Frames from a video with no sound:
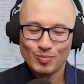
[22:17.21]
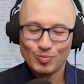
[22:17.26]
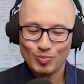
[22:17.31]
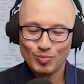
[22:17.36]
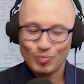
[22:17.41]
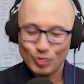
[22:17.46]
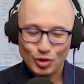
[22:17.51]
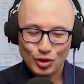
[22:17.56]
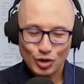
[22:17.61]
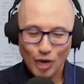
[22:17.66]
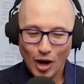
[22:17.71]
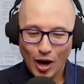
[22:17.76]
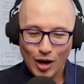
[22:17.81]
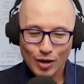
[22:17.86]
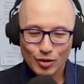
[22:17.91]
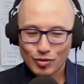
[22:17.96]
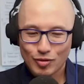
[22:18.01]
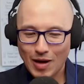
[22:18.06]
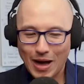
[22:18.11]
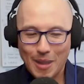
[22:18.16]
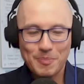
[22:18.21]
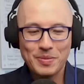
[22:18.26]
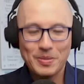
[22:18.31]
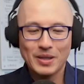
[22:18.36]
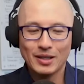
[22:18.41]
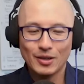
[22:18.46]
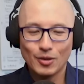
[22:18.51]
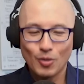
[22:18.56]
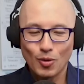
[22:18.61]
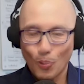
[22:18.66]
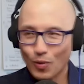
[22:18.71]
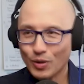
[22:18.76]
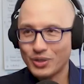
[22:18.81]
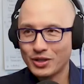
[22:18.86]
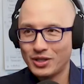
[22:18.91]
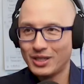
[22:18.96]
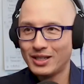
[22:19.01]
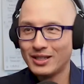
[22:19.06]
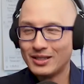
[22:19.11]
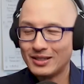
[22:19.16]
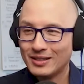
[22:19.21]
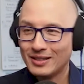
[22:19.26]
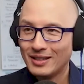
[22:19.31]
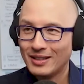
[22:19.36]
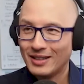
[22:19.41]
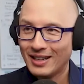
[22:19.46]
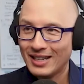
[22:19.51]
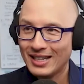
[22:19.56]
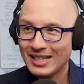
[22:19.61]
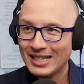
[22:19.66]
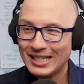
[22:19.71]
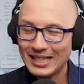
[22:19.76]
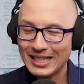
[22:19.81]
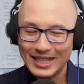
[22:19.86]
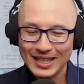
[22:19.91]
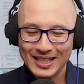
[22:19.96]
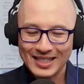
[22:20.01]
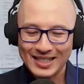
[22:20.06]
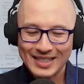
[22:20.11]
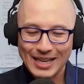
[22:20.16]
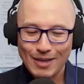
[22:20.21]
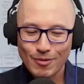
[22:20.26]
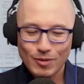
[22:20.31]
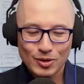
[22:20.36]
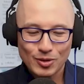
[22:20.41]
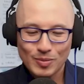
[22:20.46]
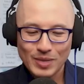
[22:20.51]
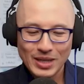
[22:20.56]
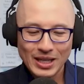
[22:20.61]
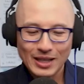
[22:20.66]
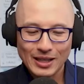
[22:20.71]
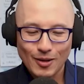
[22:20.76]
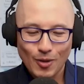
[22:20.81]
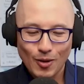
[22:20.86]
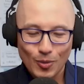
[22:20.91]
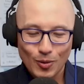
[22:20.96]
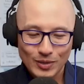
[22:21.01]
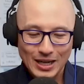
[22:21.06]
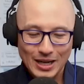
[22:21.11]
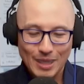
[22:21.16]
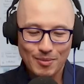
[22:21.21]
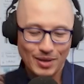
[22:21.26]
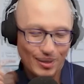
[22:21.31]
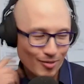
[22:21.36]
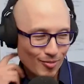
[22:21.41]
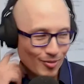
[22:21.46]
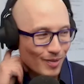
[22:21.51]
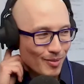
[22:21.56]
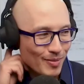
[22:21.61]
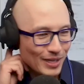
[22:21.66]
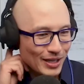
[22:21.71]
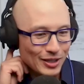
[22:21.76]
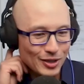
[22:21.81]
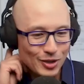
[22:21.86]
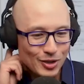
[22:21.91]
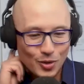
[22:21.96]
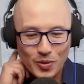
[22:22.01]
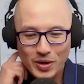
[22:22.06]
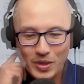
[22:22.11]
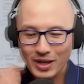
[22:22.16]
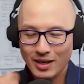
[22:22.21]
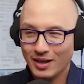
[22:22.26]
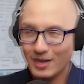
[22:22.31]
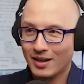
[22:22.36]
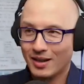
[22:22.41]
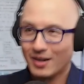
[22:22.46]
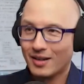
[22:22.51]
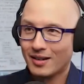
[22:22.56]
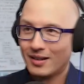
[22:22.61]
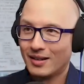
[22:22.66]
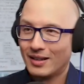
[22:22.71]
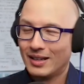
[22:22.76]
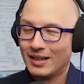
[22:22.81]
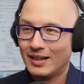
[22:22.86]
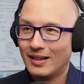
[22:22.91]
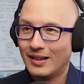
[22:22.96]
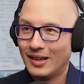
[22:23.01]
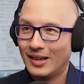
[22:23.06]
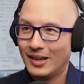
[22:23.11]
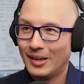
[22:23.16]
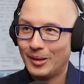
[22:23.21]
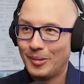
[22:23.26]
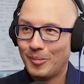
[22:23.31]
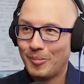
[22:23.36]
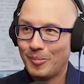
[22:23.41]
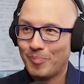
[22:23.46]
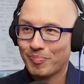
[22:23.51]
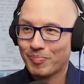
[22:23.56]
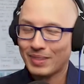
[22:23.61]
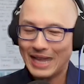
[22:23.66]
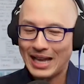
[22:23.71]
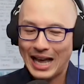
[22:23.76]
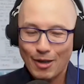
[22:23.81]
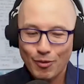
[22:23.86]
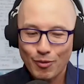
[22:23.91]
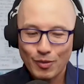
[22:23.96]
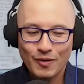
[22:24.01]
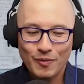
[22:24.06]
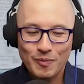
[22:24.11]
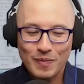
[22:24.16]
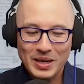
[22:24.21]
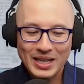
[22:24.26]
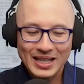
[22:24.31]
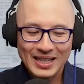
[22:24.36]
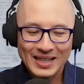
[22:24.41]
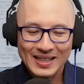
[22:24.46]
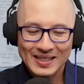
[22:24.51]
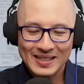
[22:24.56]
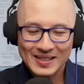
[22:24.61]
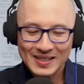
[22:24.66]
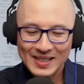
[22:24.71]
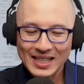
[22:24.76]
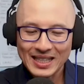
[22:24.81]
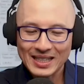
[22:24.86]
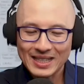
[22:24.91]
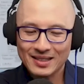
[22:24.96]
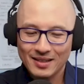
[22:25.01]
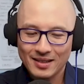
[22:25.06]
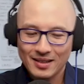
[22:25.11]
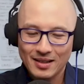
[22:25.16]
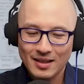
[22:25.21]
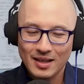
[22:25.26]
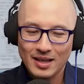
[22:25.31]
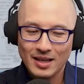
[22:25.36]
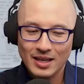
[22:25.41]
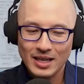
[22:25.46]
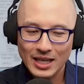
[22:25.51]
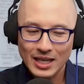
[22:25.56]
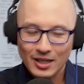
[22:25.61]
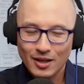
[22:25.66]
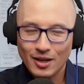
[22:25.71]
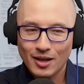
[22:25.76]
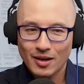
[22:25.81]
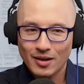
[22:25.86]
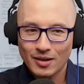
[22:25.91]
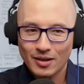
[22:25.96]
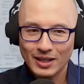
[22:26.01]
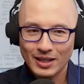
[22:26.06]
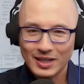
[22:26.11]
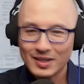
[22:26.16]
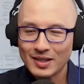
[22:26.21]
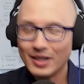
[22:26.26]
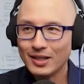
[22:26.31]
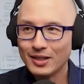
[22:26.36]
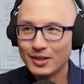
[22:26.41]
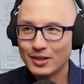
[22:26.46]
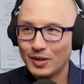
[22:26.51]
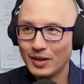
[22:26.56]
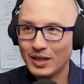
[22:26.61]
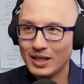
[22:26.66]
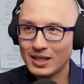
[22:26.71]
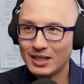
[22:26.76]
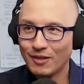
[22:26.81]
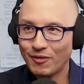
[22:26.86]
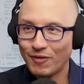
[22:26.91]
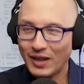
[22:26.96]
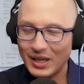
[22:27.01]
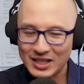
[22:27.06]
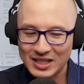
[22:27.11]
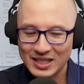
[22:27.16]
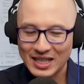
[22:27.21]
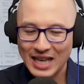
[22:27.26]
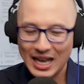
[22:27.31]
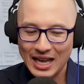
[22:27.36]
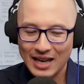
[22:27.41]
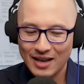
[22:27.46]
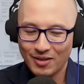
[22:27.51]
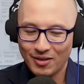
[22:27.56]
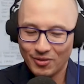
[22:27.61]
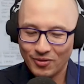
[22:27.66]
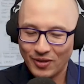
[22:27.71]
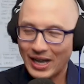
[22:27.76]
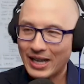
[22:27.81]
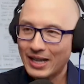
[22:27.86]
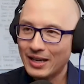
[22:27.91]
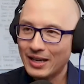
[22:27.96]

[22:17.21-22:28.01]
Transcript: jaw-dropping gorgeous. And then they sandwiched me, and the whole time like, what am I doing here? I would have been in the seat here listening to this if they just hadn't invited